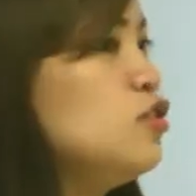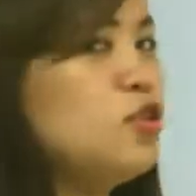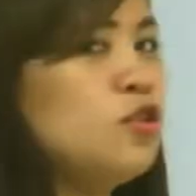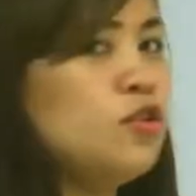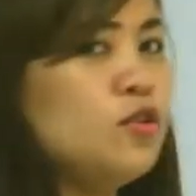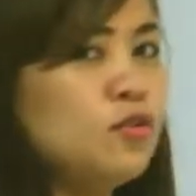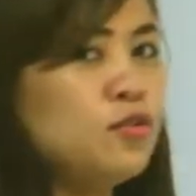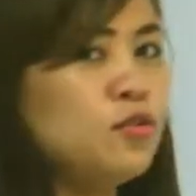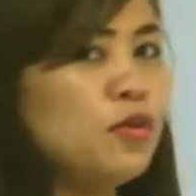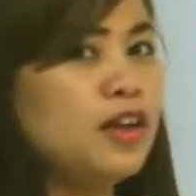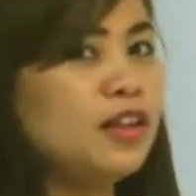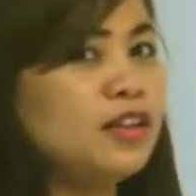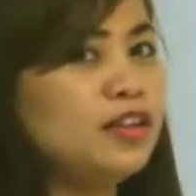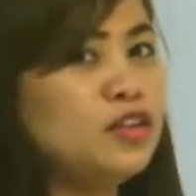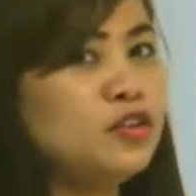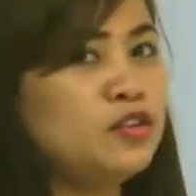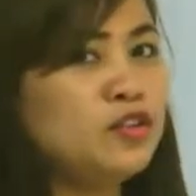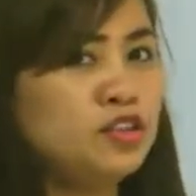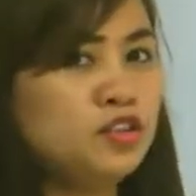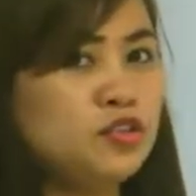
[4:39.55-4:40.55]
So
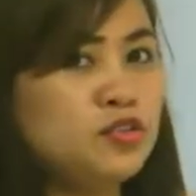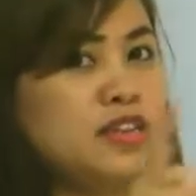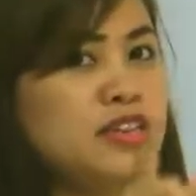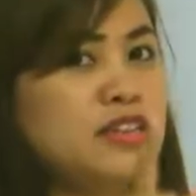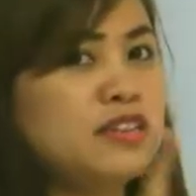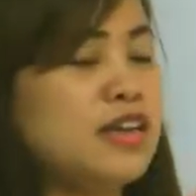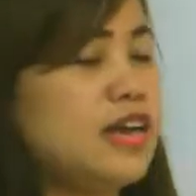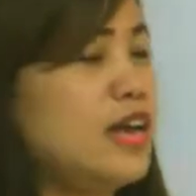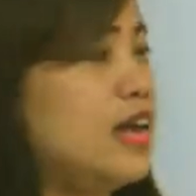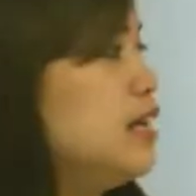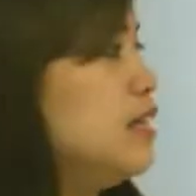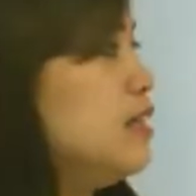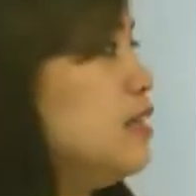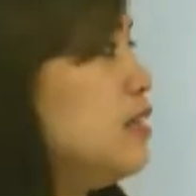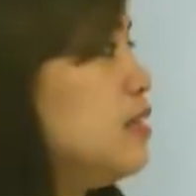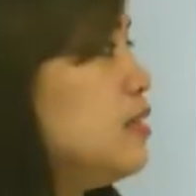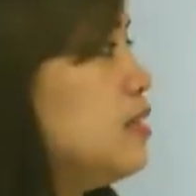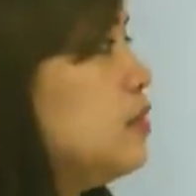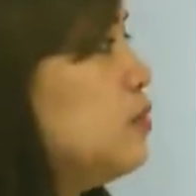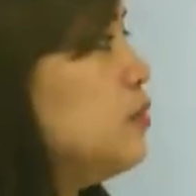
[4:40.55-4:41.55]
while you're doing
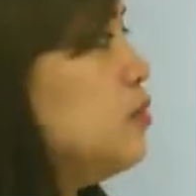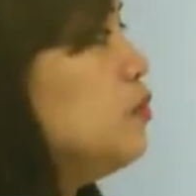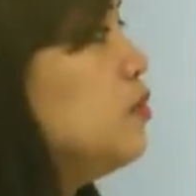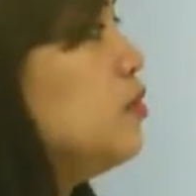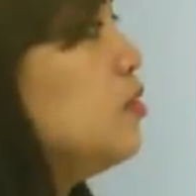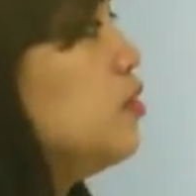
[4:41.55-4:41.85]
that,